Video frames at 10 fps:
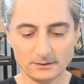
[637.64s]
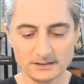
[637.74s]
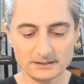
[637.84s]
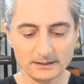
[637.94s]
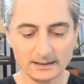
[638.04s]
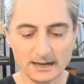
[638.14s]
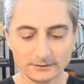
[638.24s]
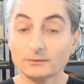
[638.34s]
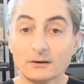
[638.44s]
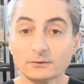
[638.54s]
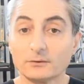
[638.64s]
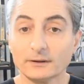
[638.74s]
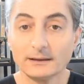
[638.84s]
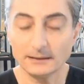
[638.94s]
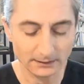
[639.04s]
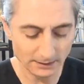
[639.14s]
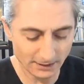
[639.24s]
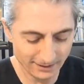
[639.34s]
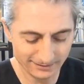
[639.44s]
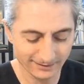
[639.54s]
Honestly, I don't know how to call it in
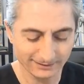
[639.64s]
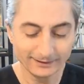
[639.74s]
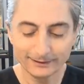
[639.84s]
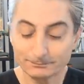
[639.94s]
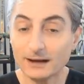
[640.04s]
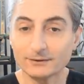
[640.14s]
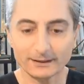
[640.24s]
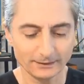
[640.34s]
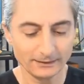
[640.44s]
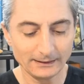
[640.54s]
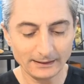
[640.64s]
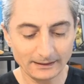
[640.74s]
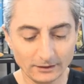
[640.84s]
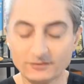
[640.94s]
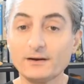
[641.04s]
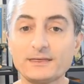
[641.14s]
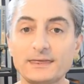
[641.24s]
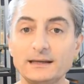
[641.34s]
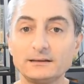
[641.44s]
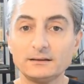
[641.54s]
English, but whatever. No, it's very
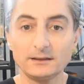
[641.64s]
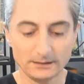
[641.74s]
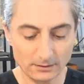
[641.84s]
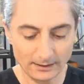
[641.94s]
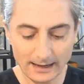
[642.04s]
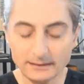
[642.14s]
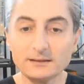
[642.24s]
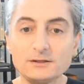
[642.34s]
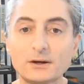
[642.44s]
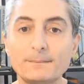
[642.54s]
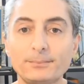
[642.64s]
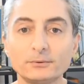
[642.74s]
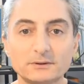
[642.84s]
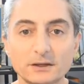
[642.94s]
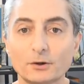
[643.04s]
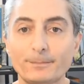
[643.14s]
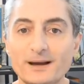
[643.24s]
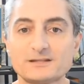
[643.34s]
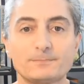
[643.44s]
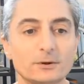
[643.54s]
thin, you know? And you can put your
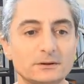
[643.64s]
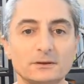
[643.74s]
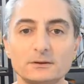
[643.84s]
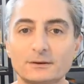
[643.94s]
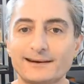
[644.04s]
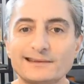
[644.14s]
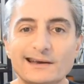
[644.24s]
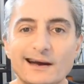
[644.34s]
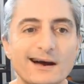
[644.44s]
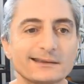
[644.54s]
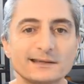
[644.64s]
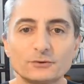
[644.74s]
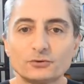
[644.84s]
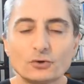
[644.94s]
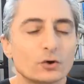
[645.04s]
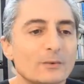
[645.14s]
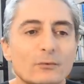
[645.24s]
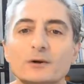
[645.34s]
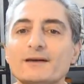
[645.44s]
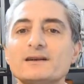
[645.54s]
passport, your credit card, your
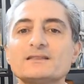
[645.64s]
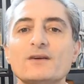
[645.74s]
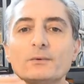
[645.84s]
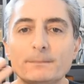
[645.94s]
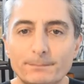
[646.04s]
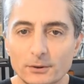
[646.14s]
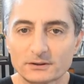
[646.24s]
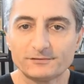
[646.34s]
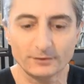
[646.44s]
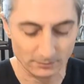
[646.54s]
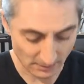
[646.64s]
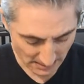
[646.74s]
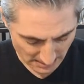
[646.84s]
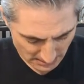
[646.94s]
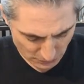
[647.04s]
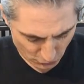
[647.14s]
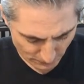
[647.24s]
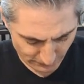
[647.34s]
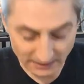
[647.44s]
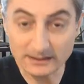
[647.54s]
document, whatever is very important for you.
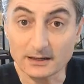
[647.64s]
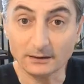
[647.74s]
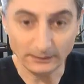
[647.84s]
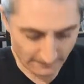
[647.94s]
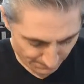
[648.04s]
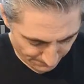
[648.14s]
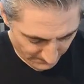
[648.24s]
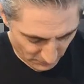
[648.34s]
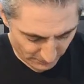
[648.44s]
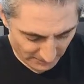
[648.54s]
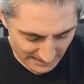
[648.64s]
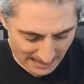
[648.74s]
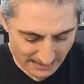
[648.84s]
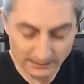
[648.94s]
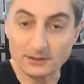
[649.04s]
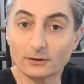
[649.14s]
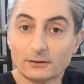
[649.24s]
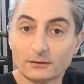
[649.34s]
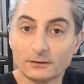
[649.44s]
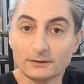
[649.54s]
You put it here. You put it under
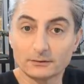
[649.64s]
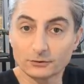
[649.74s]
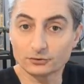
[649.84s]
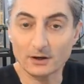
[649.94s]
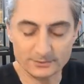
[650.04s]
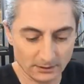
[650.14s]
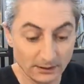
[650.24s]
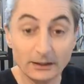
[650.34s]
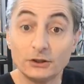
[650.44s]
your trouser.